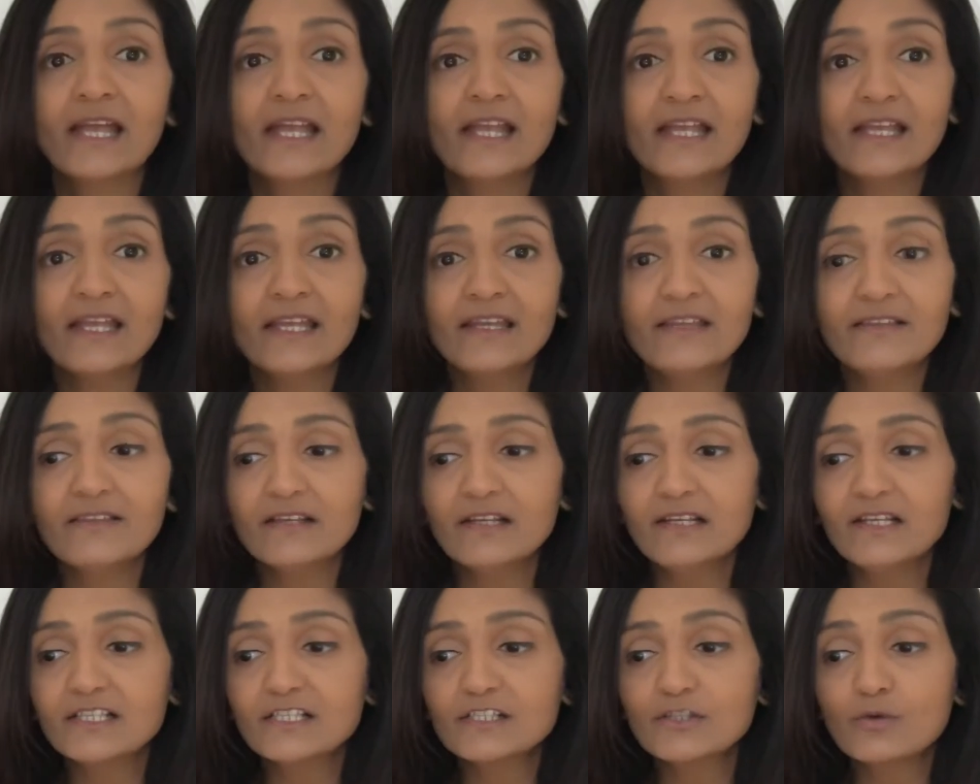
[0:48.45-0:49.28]
In the
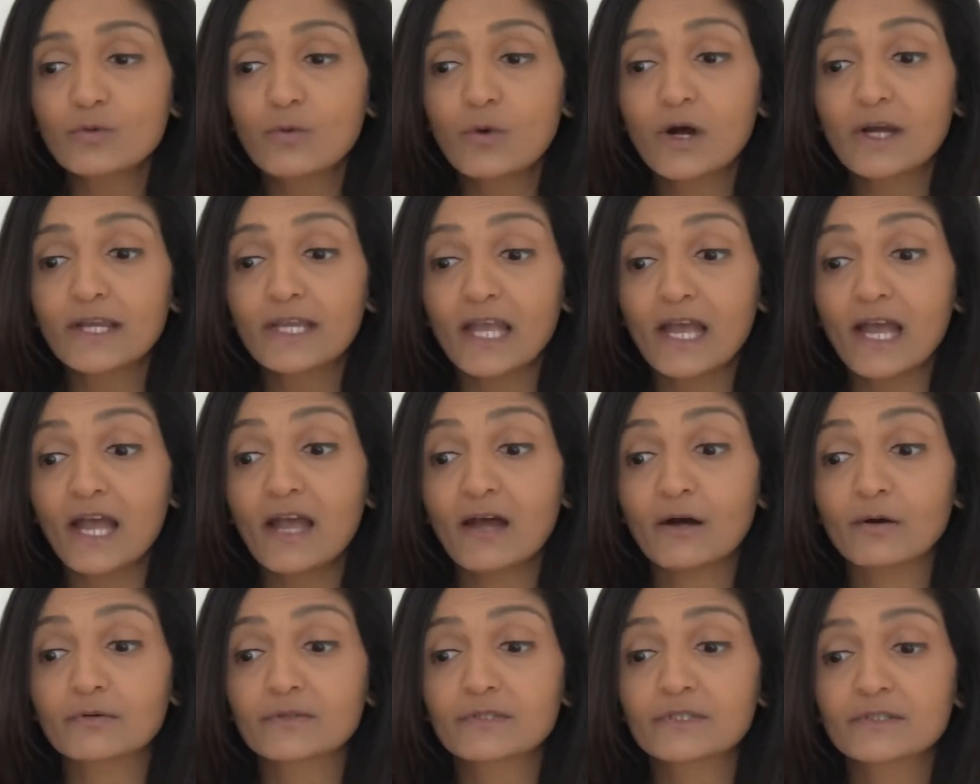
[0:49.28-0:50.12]
little white
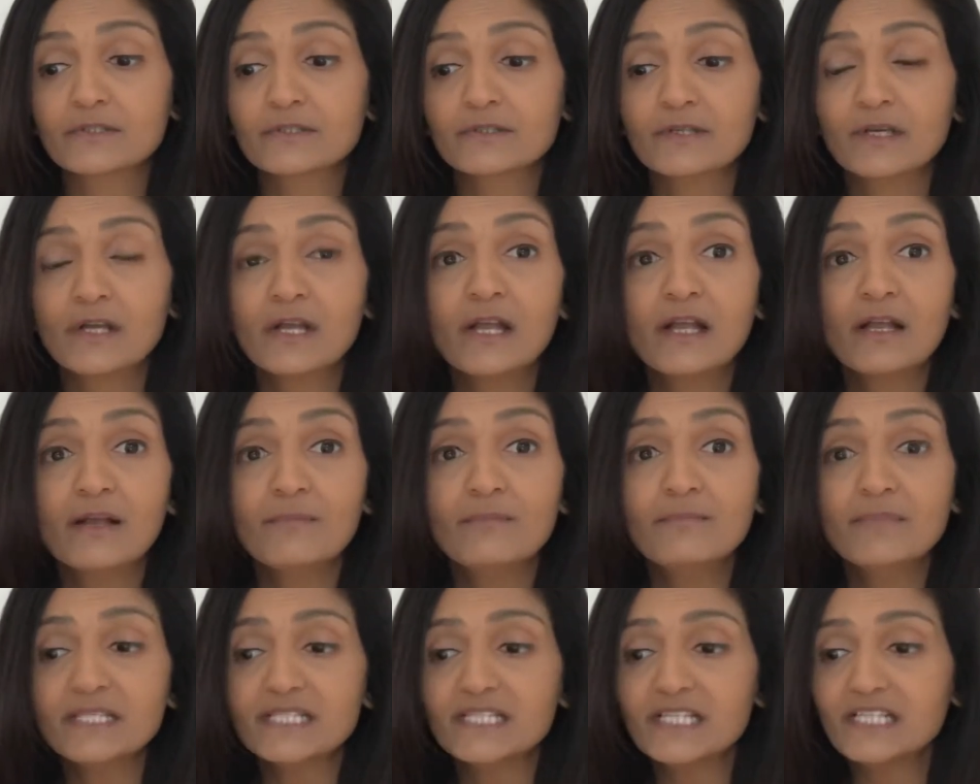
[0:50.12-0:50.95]
house,
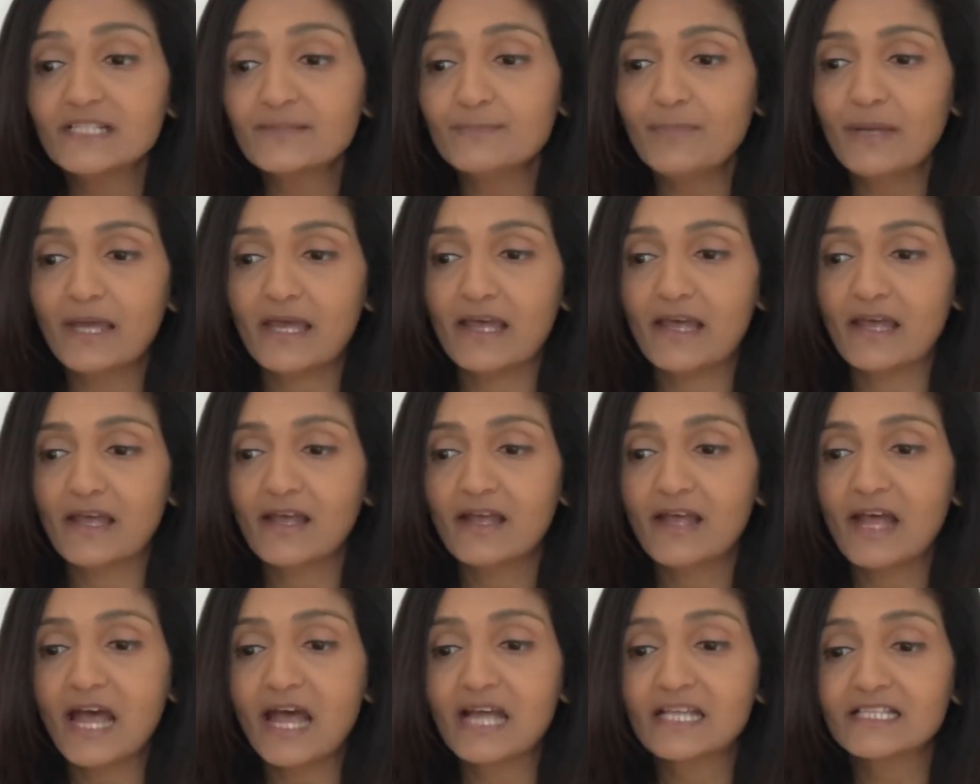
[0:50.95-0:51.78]
Mrs. Bear
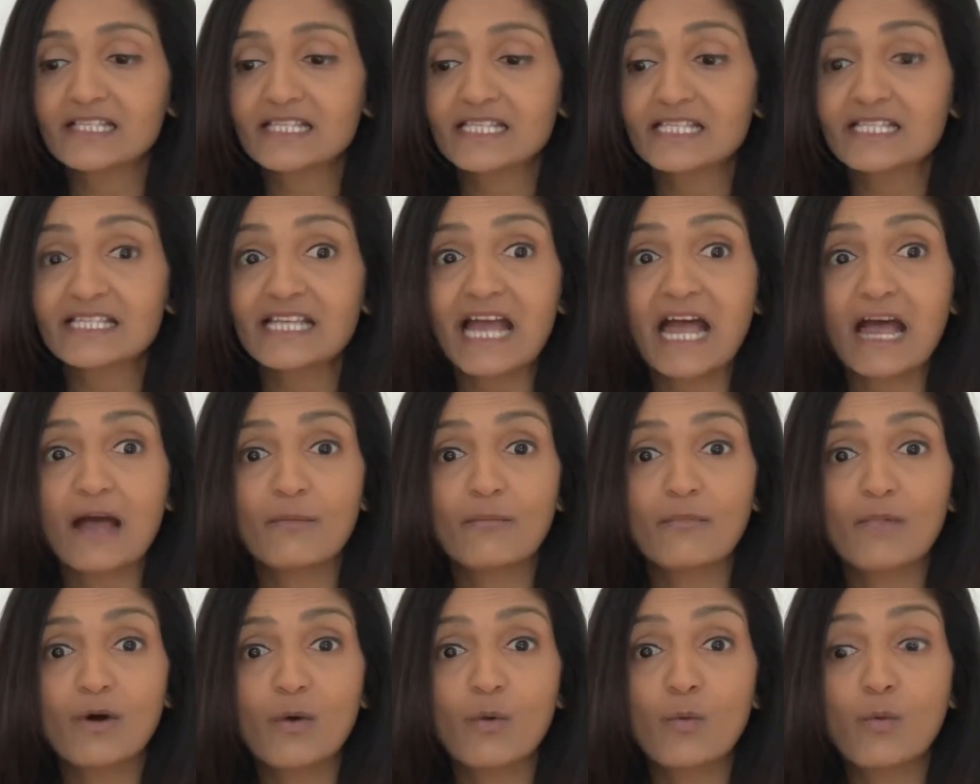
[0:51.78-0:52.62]
and Sam
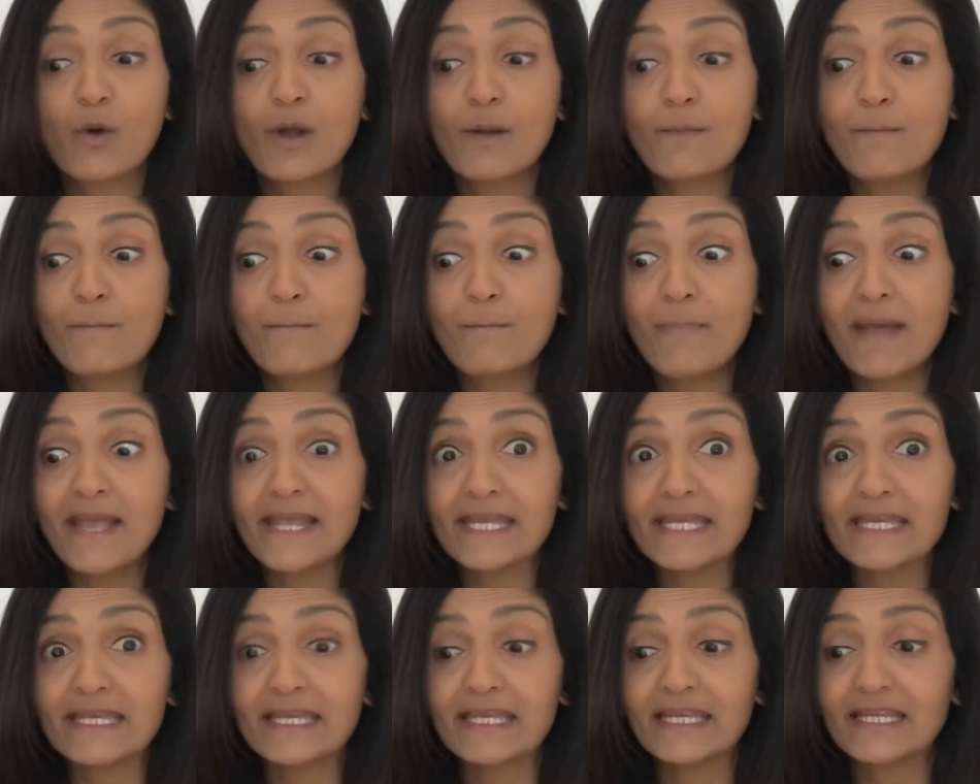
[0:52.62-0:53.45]
were
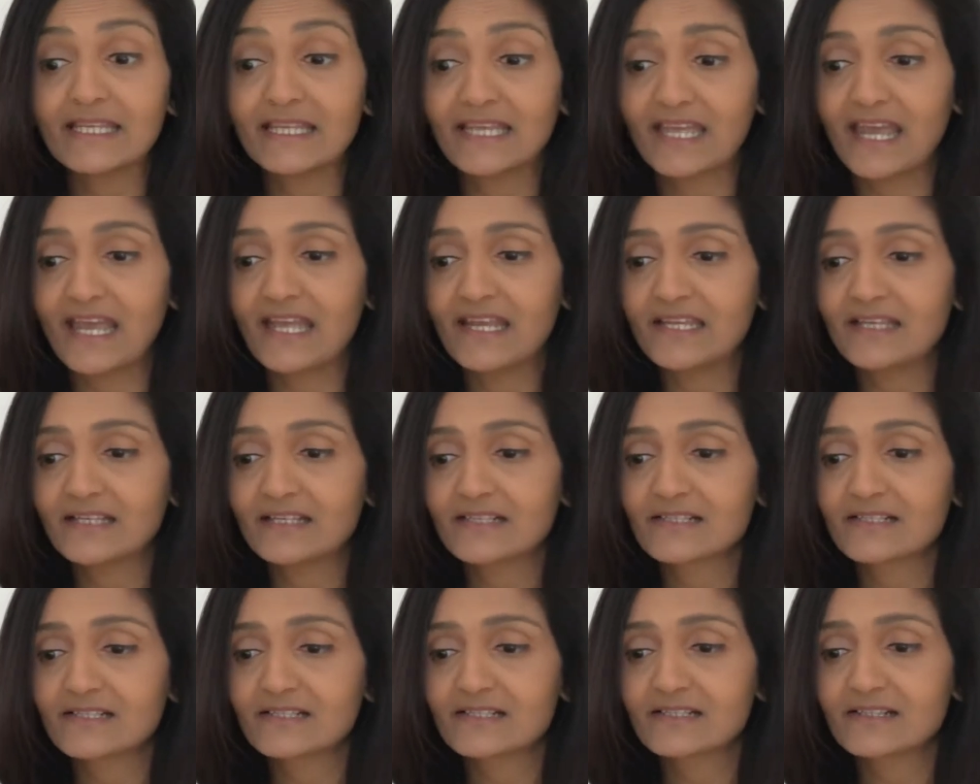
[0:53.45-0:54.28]
baking
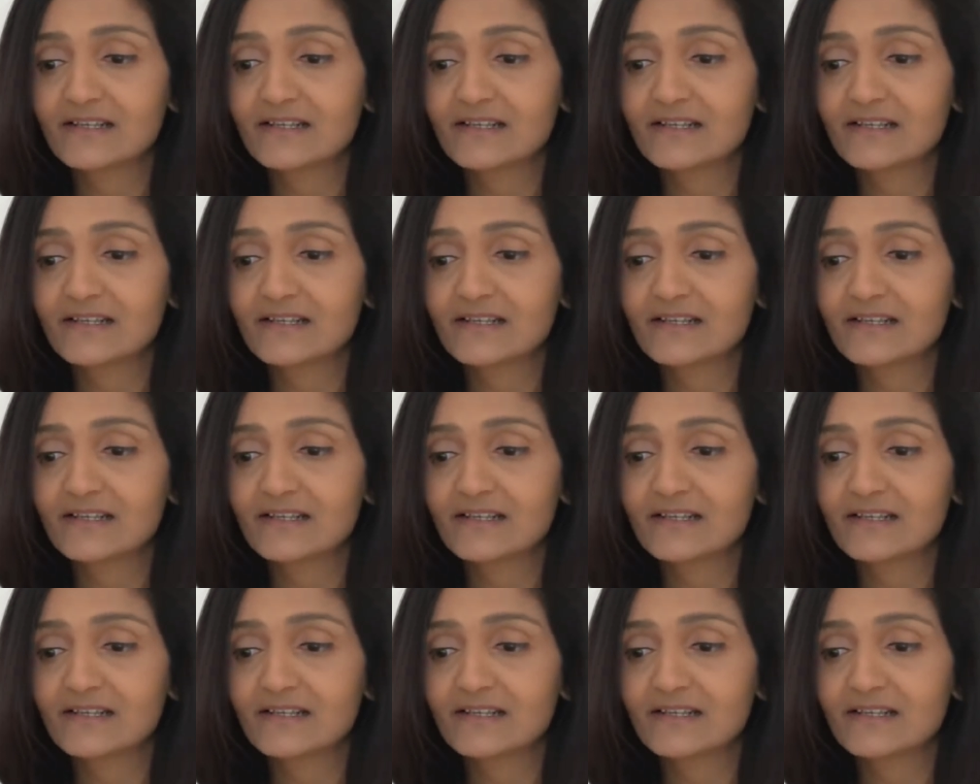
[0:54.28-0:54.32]
cakes.